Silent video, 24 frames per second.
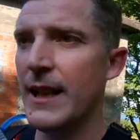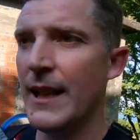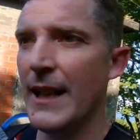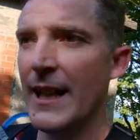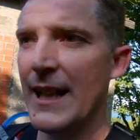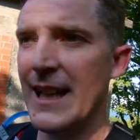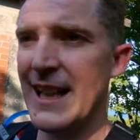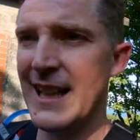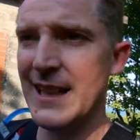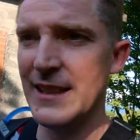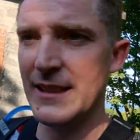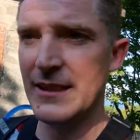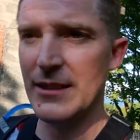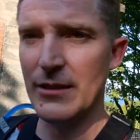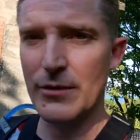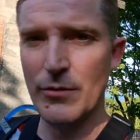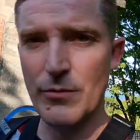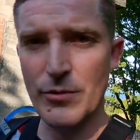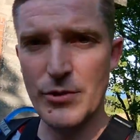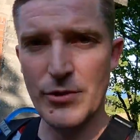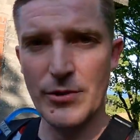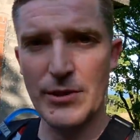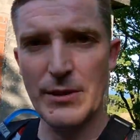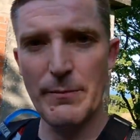and I'll
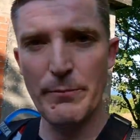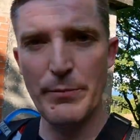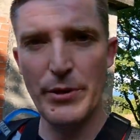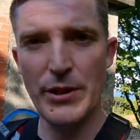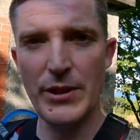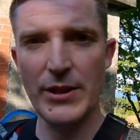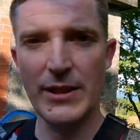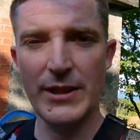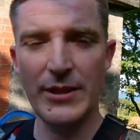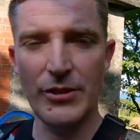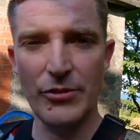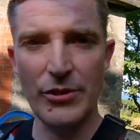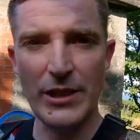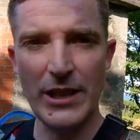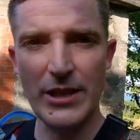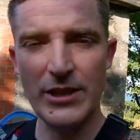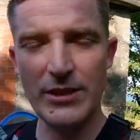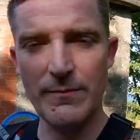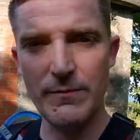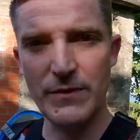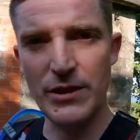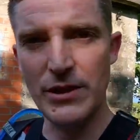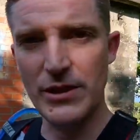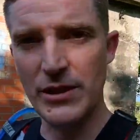also compare and contrast them
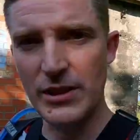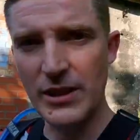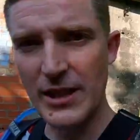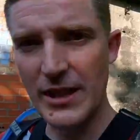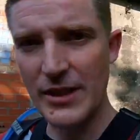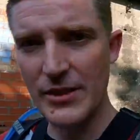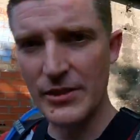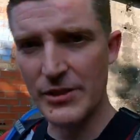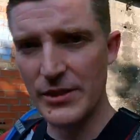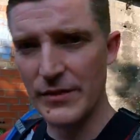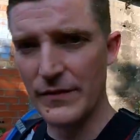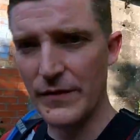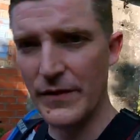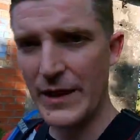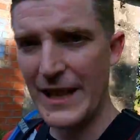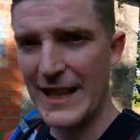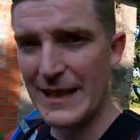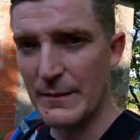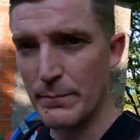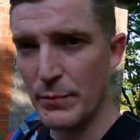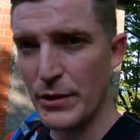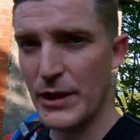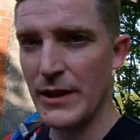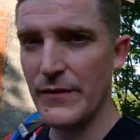to the tyres I've had
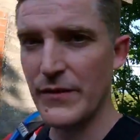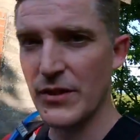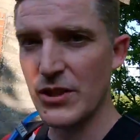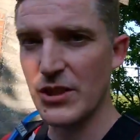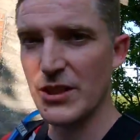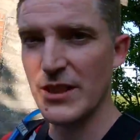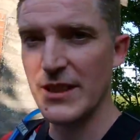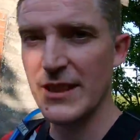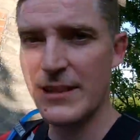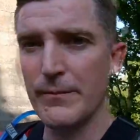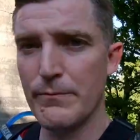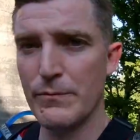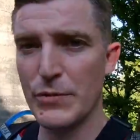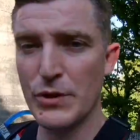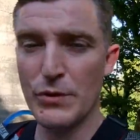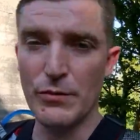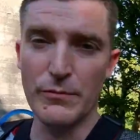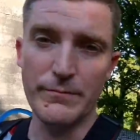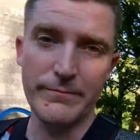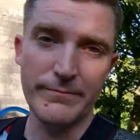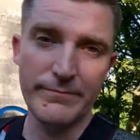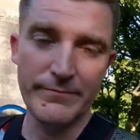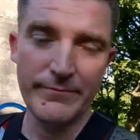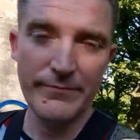previously. So
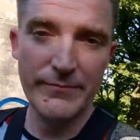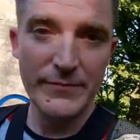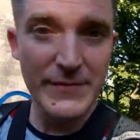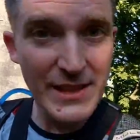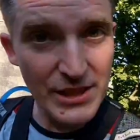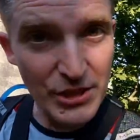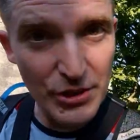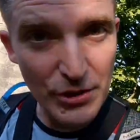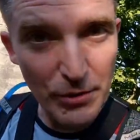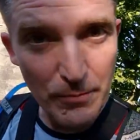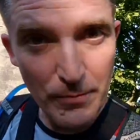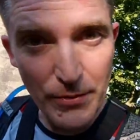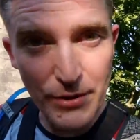let's go on with